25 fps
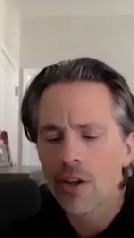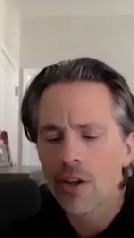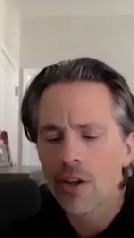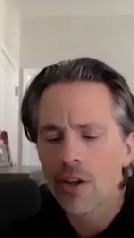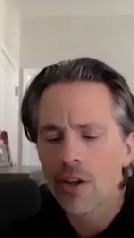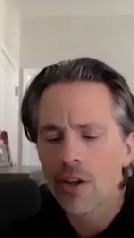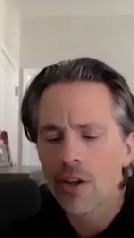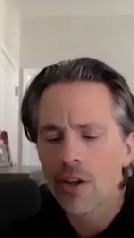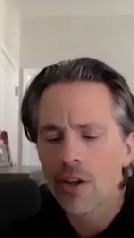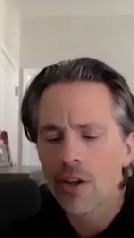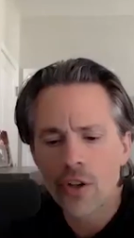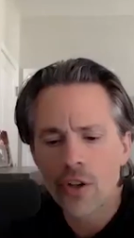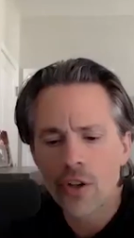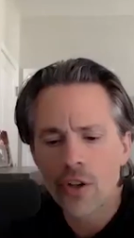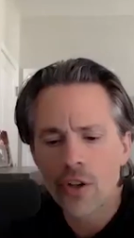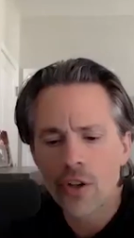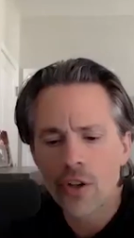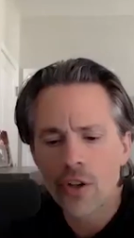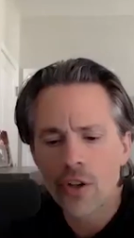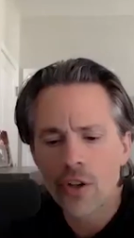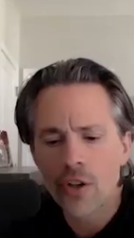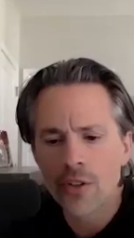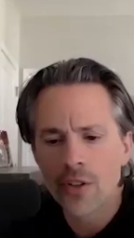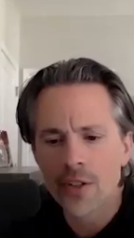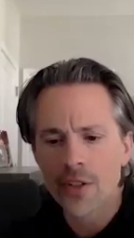you're a bit of a
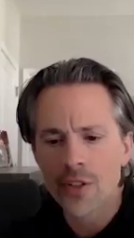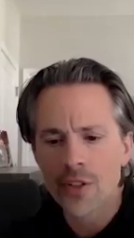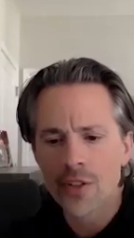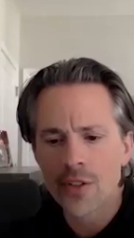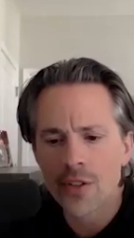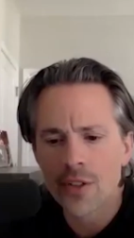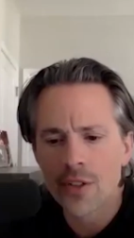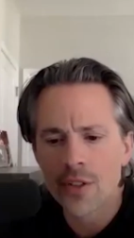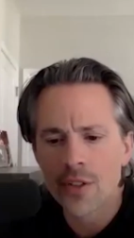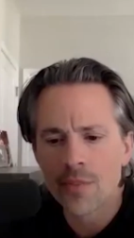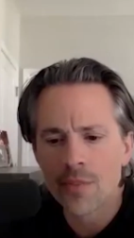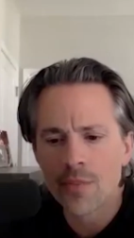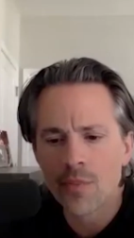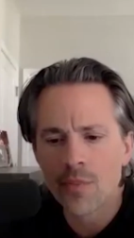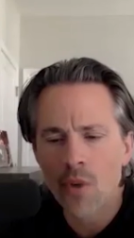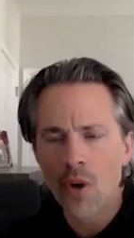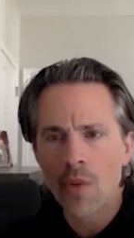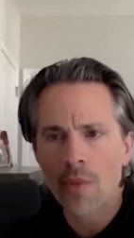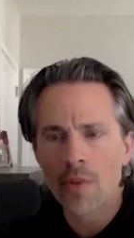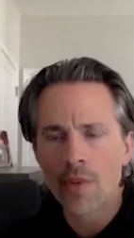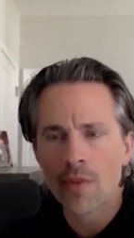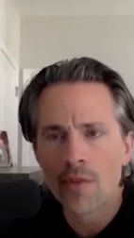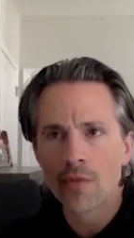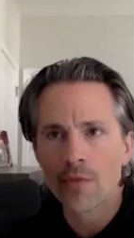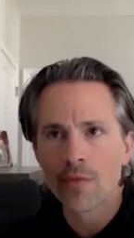trailblazer in this
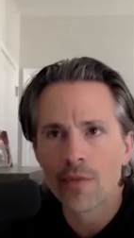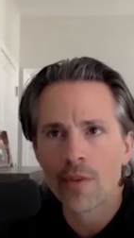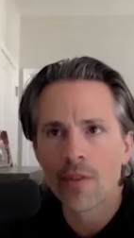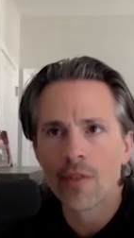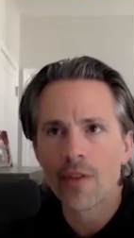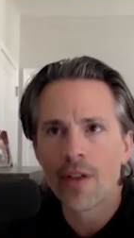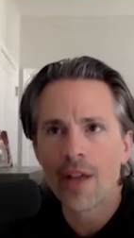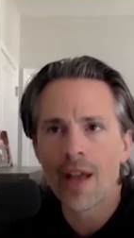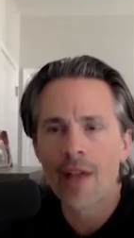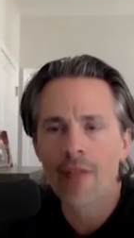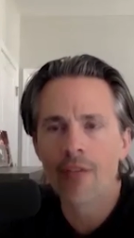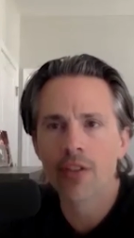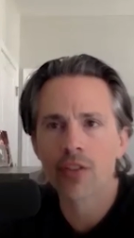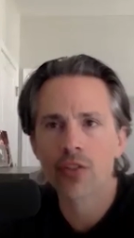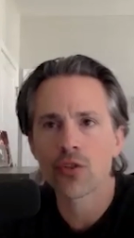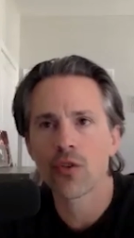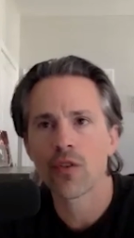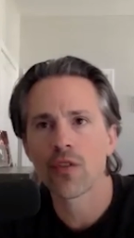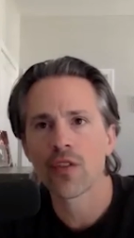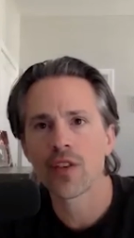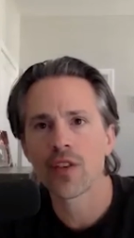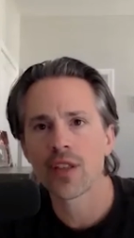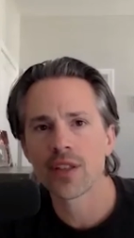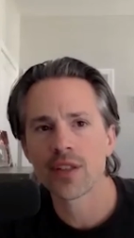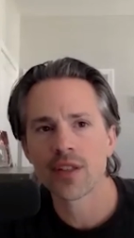department of having
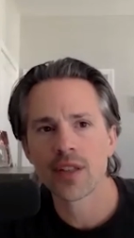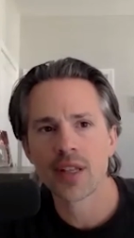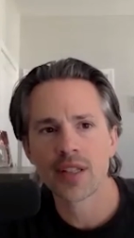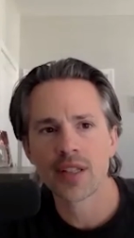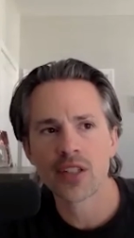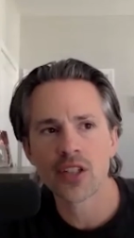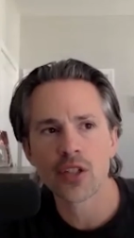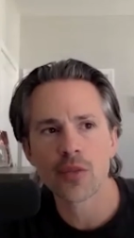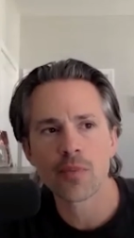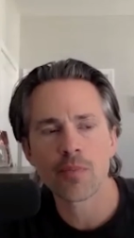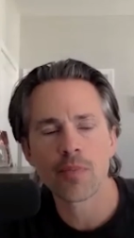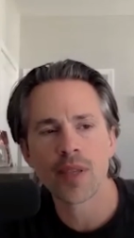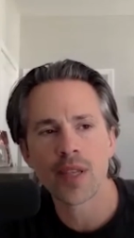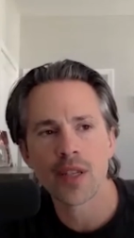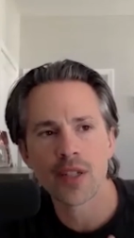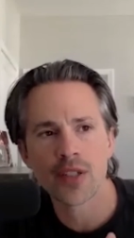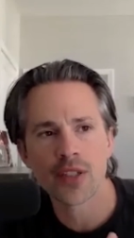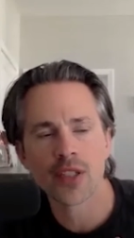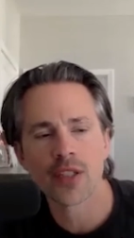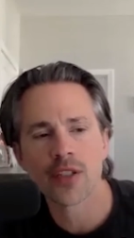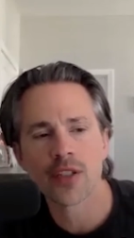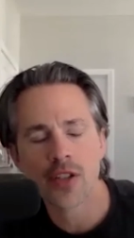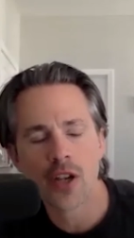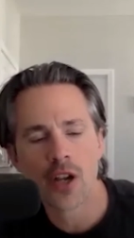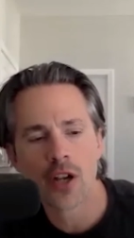sort of like this
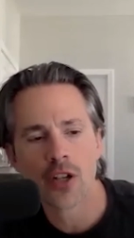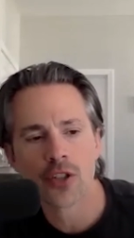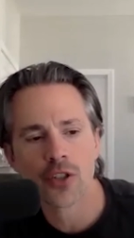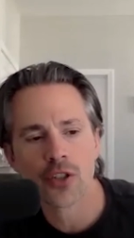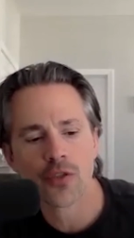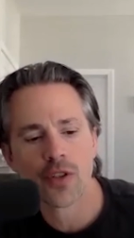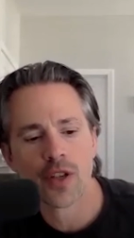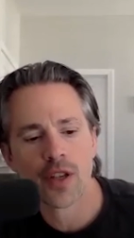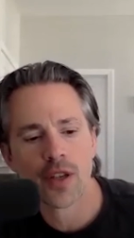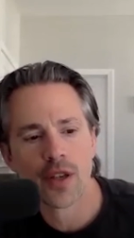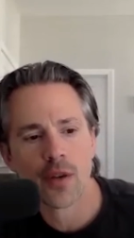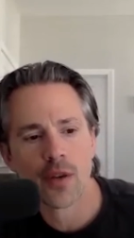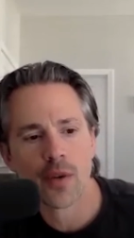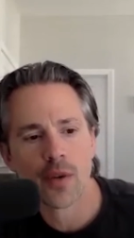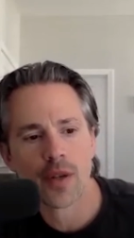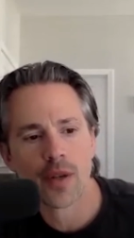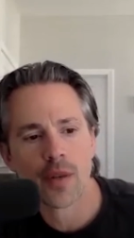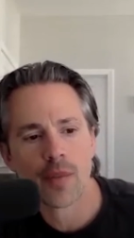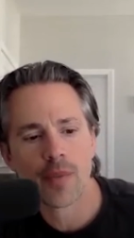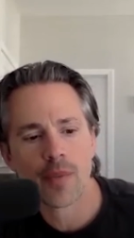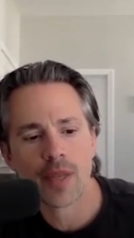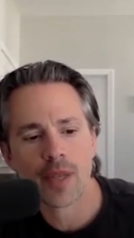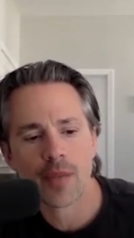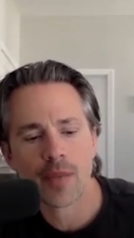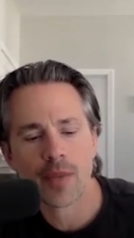B2C touch
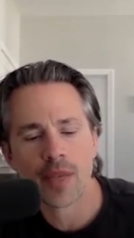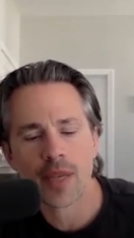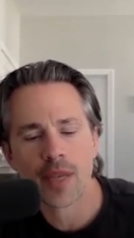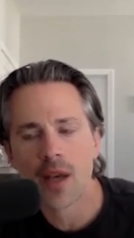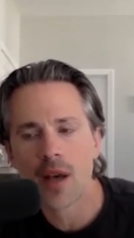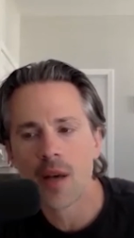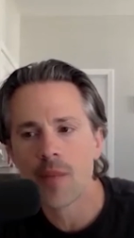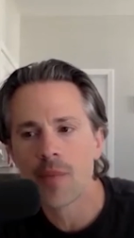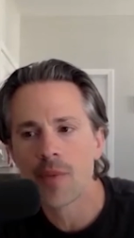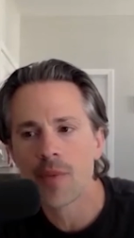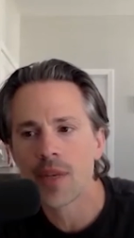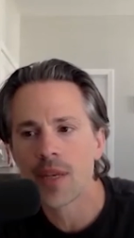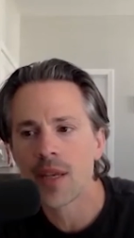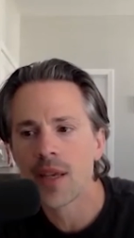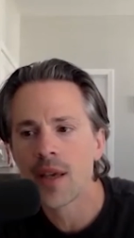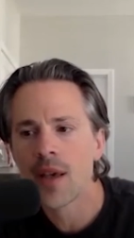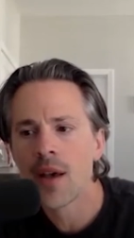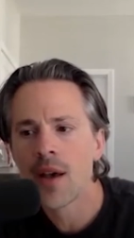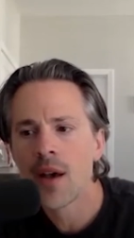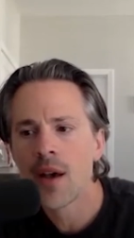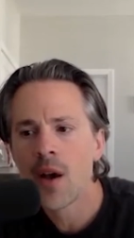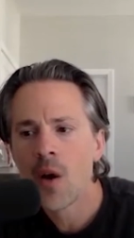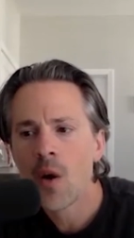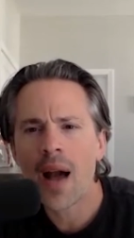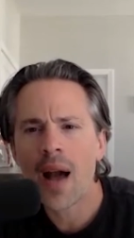in a B2B company.
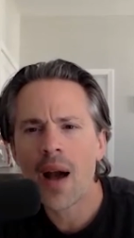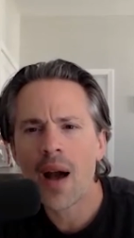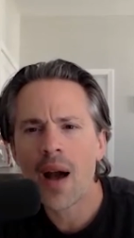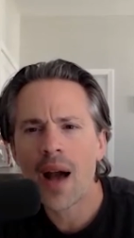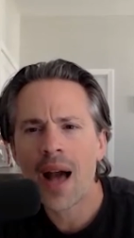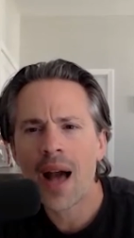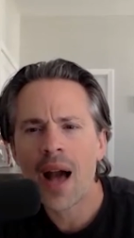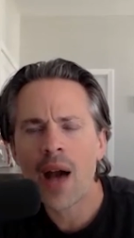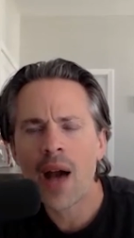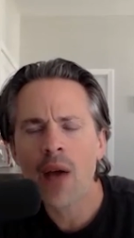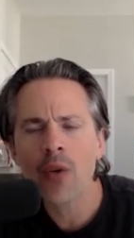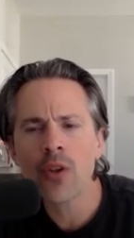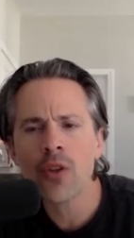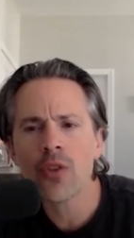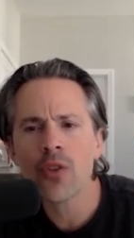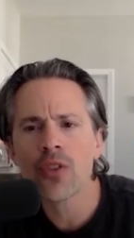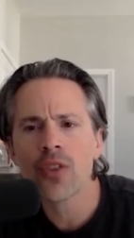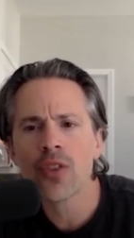How do you